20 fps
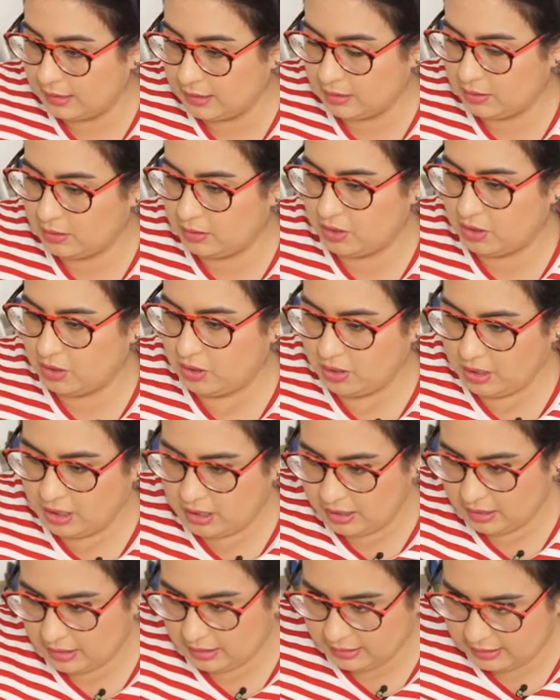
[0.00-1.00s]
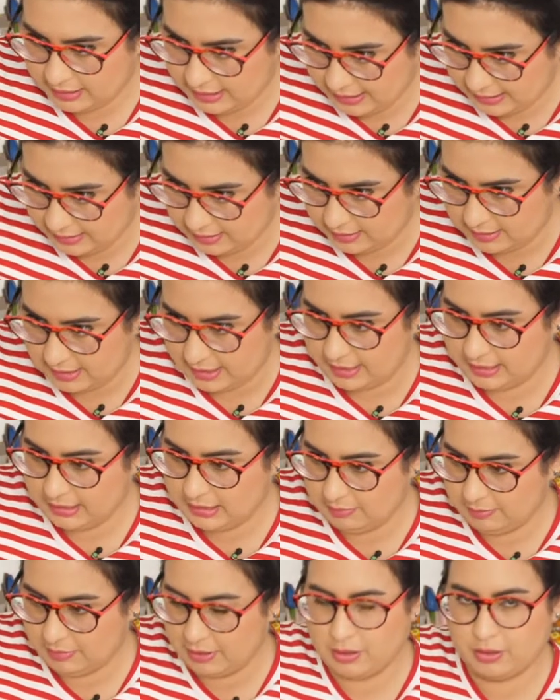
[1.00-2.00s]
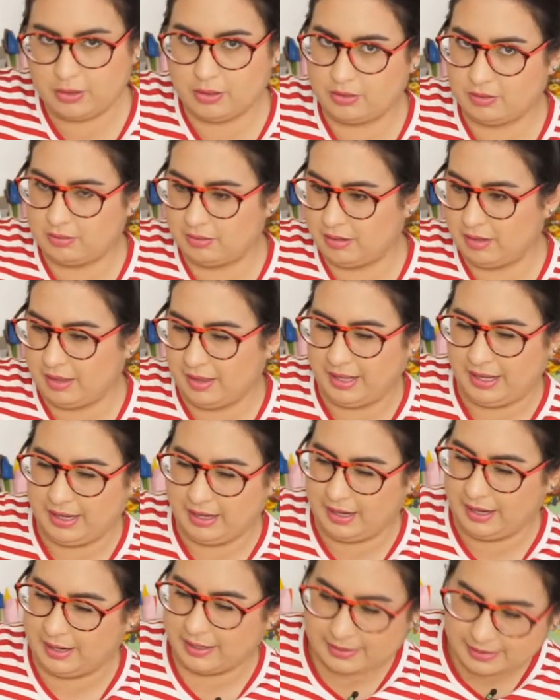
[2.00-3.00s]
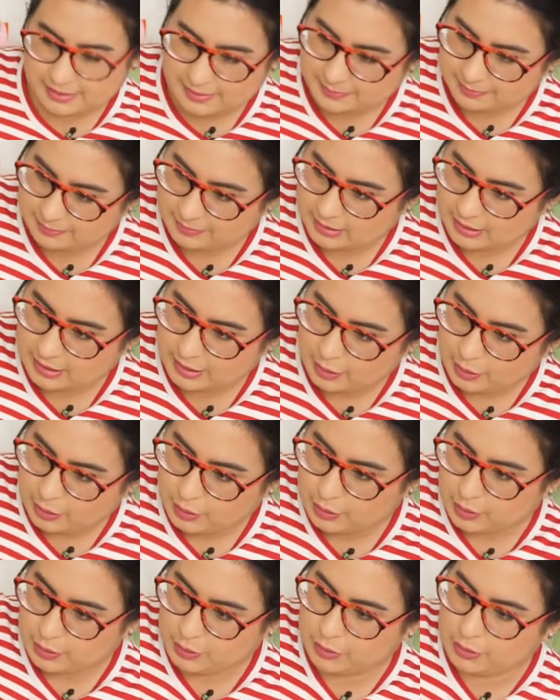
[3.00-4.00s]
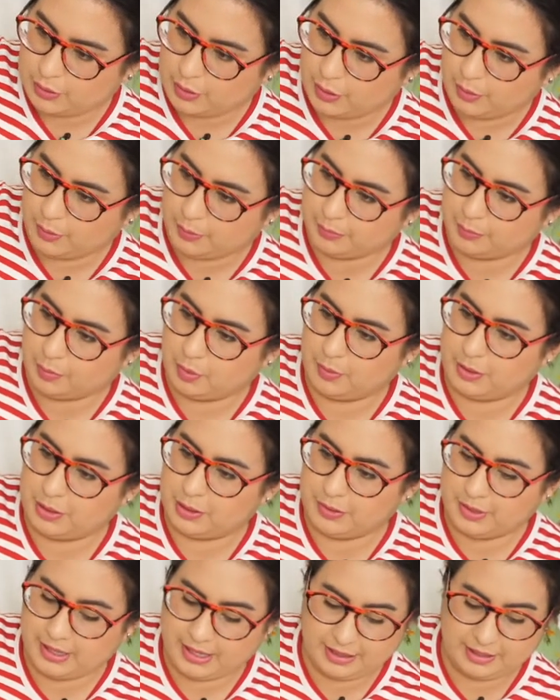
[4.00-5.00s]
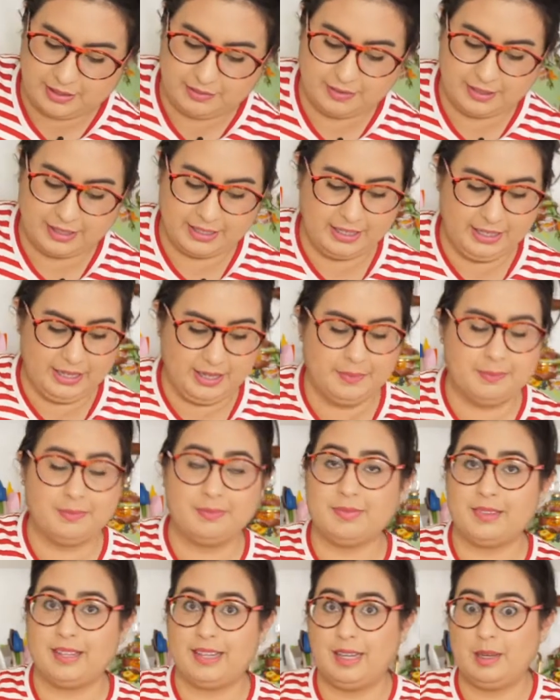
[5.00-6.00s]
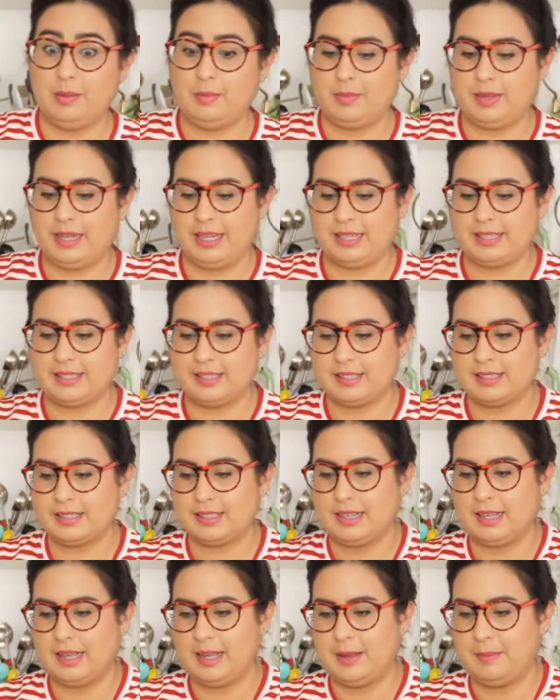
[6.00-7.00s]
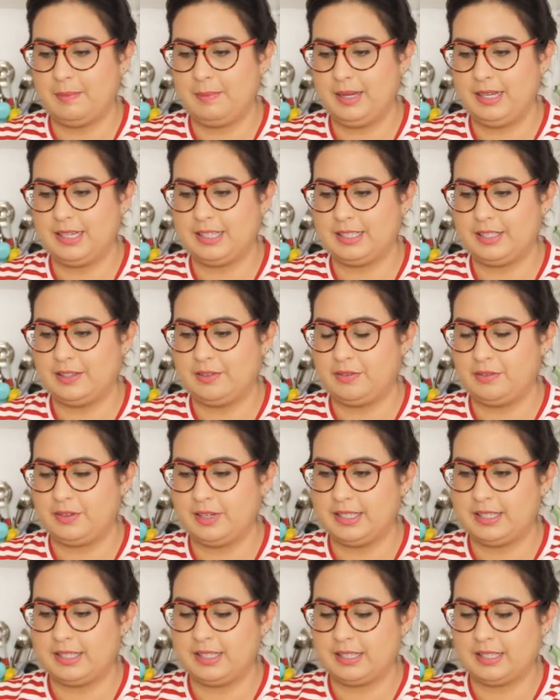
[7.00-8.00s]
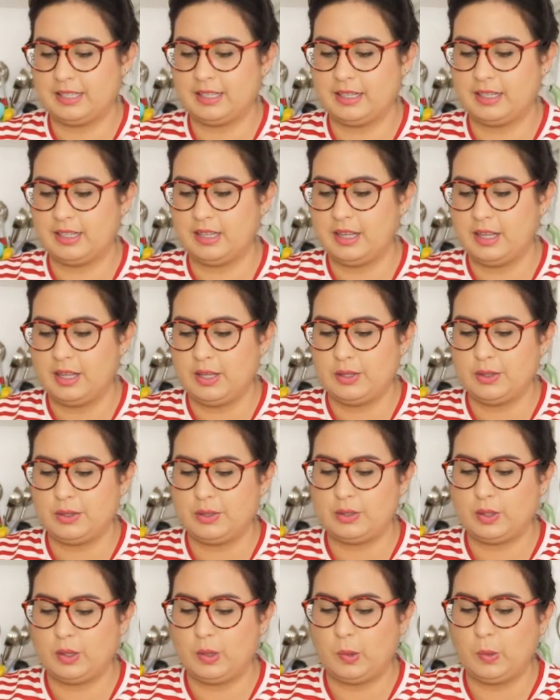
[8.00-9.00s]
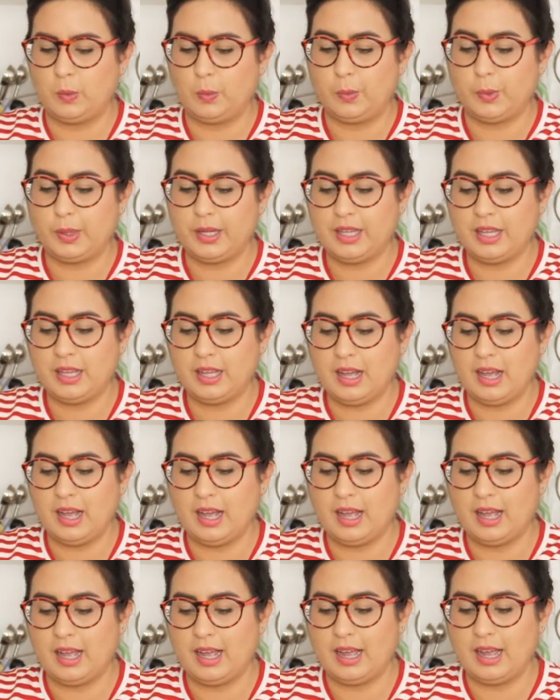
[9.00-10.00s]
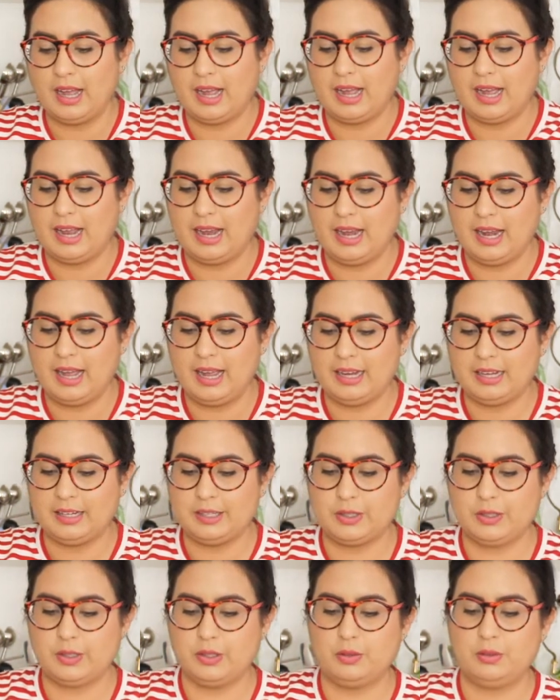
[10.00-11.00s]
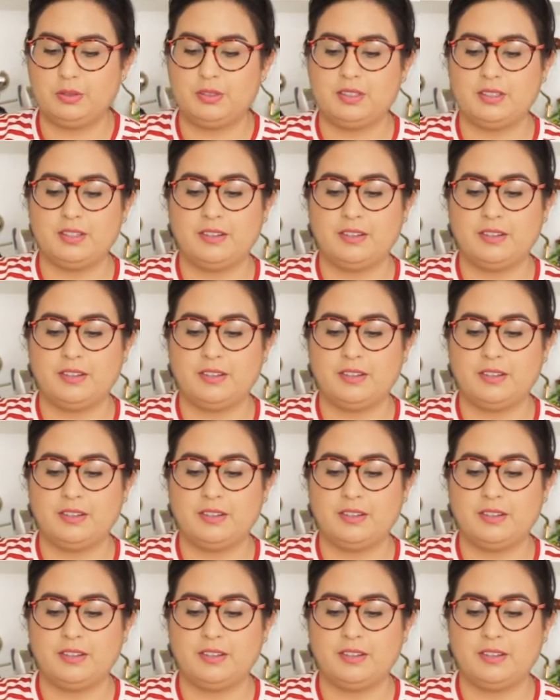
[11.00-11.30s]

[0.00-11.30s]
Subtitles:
because sugar tastes nice but not that nice. So when you add the vanilla, it makes a big difference. So we like to use